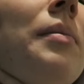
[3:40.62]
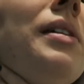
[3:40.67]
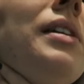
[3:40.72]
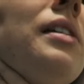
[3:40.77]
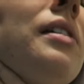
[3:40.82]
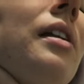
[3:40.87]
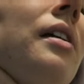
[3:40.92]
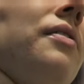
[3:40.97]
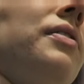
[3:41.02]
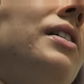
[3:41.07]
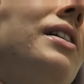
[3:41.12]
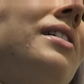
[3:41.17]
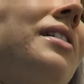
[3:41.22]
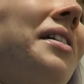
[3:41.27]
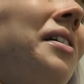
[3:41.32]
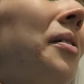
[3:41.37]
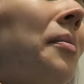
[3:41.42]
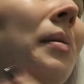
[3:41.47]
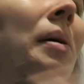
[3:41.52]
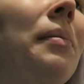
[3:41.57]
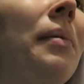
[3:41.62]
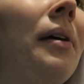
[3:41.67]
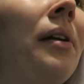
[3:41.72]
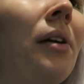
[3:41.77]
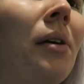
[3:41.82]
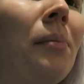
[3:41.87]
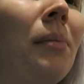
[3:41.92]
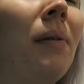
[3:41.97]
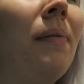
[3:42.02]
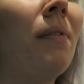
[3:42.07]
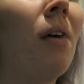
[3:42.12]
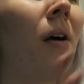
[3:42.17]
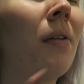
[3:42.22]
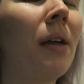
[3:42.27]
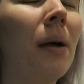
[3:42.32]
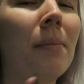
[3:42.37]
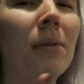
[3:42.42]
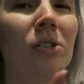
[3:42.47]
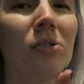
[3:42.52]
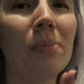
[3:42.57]
i mean i feel a little bit better but not
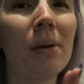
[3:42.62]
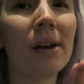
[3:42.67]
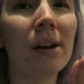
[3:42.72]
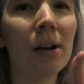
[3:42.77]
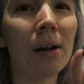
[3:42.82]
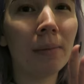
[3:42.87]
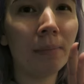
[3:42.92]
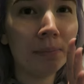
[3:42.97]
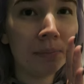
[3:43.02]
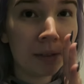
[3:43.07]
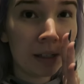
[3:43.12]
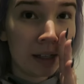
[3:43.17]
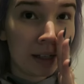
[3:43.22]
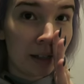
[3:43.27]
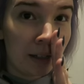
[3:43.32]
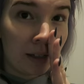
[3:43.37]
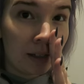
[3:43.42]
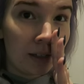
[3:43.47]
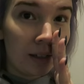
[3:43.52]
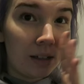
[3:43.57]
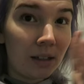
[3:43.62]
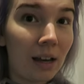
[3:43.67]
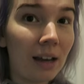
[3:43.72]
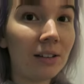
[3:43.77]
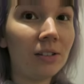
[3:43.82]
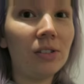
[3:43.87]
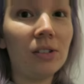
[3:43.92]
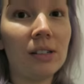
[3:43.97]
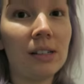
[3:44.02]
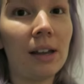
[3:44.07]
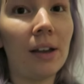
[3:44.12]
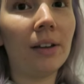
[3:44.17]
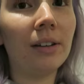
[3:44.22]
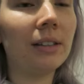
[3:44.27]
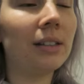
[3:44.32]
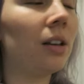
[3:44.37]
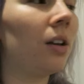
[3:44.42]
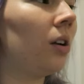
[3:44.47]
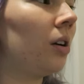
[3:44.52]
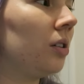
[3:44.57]
that much better as you can tell
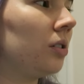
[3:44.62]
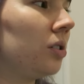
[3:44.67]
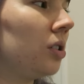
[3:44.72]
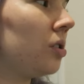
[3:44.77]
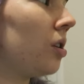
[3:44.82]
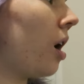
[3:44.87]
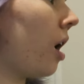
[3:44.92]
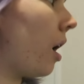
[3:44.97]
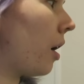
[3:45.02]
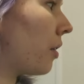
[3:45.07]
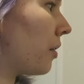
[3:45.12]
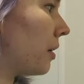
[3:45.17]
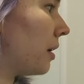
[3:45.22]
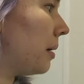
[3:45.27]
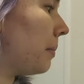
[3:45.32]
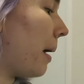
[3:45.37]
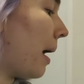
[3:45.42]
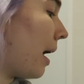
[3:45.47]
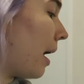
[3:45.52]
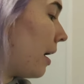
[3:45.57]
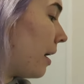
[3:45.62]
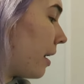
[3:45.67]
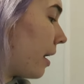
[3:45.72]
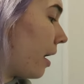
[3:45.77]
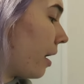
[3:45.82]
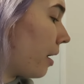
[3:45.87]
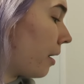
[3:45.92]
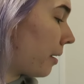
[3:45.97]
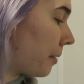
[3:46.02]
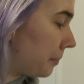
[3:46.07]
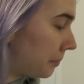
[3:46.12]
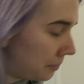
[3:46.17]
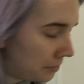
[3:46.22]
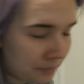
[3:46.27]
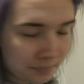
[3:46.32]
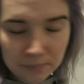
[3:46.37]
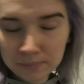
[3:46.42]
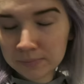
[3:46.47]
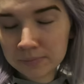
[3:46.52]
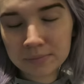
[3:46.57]
it still hurts to talk really bad
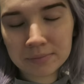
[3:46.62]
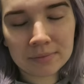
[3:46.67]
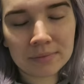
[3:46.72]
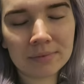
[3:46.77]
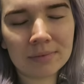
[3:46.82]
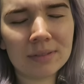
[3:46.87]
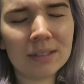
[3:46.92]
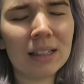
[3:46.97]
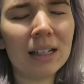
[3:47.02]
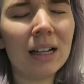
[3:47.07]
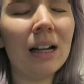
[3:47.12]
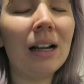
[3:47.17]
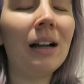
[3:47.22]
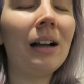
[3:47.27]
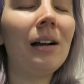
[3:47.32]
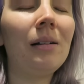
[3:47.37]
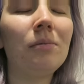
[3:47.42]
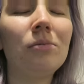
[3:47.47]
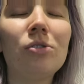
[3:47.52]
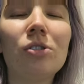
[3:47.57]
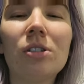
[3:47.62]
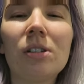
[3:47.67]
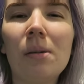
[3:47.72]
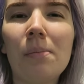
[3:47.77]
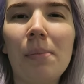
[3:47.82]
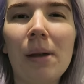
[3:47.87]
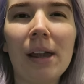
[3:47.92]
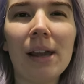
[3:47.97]
um, I'm just in